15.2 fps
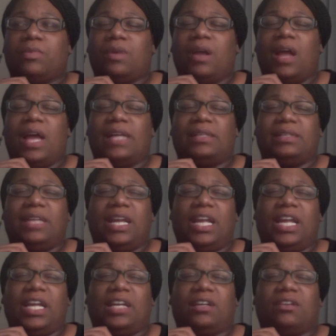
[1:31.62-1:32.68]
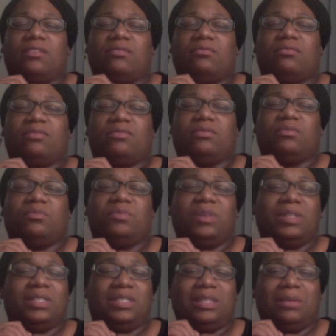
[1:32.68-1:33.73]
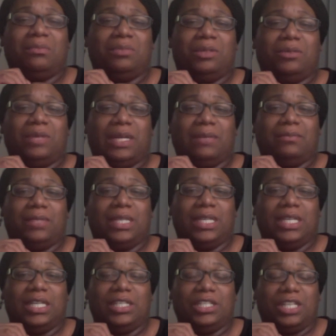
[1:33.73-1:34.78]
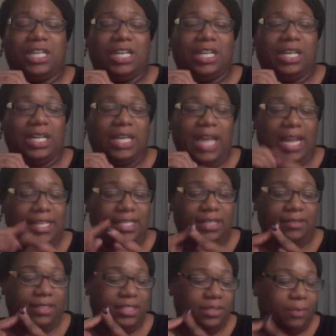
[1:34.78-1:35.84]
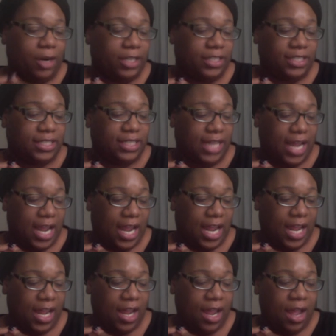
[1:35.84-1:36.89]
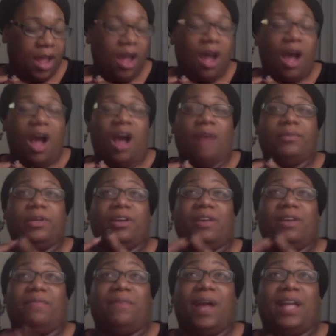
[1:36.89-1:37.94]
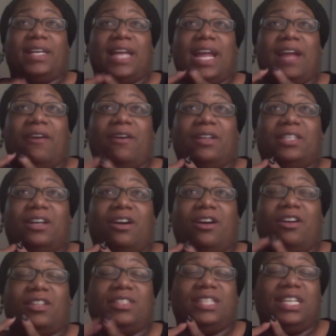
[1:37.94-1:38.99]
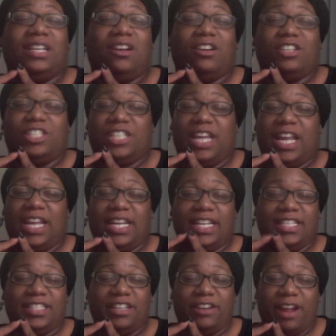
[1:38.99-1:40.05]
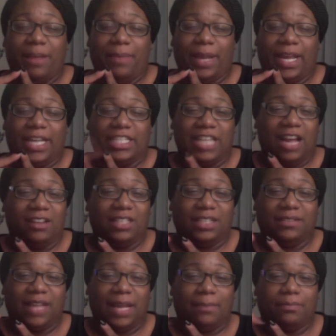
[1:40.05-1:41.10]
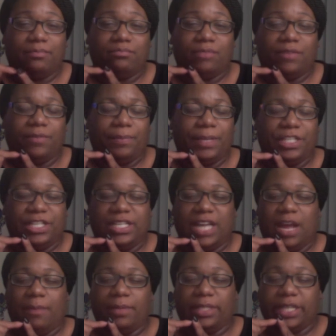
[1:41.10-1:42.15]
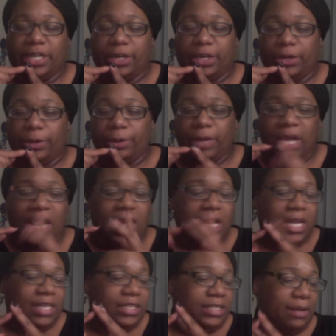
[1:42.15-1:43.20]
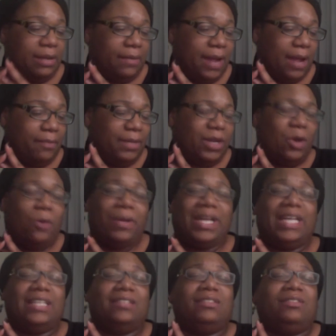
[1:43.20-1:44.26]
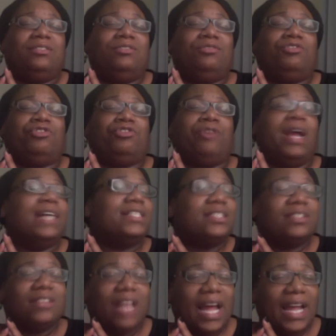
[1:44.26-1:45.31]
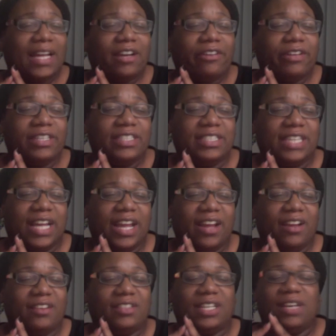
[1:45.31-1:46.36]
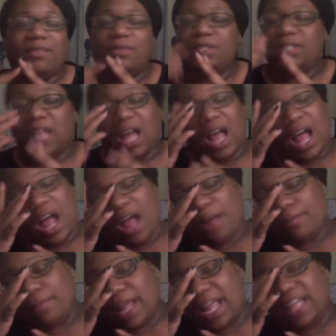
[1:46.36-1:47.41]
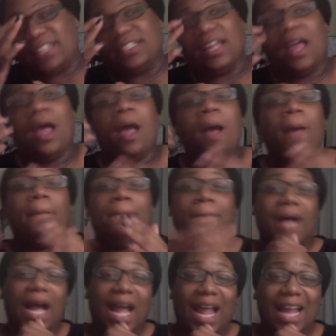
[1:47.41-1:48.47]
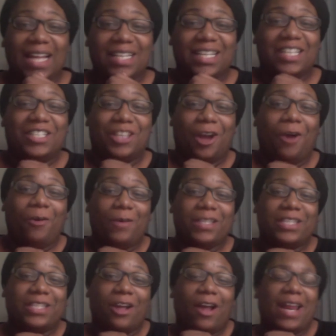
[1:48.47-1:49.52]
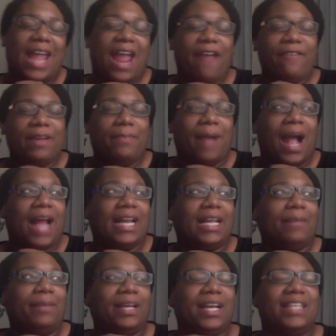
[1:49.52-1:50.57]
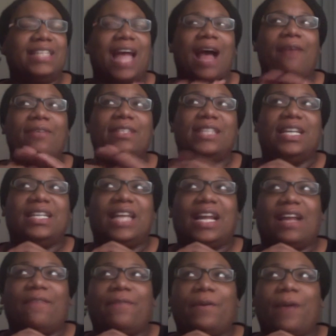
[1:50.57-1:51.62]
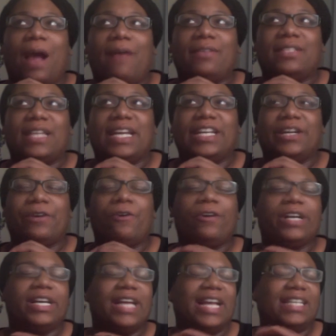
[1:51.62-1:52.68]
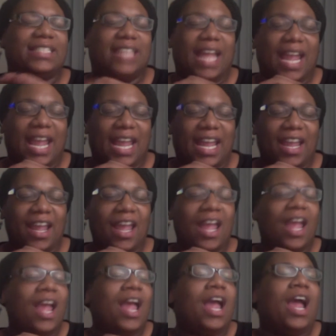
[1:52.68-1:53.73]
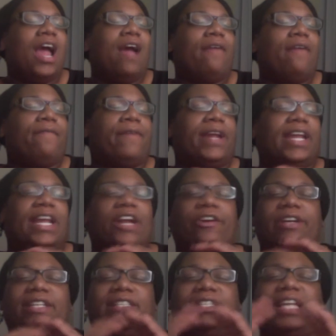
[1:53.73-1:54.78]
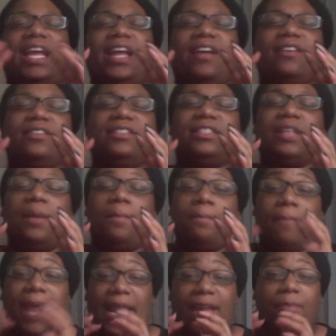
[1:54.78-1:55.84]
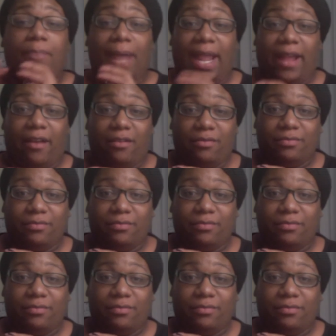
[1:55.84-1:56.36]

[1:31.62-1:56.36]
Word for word: I think what some dude named DDG he had something smart to say. Um, you can find that on the All Tea All Shade Instagram page. I'll leave that information down below. Somehow McQueen dressed like Chris Sails. It was a hot mess. But the joke was on everybody because how was it like a few hours later or the next day, freaking Chris Sails made bail.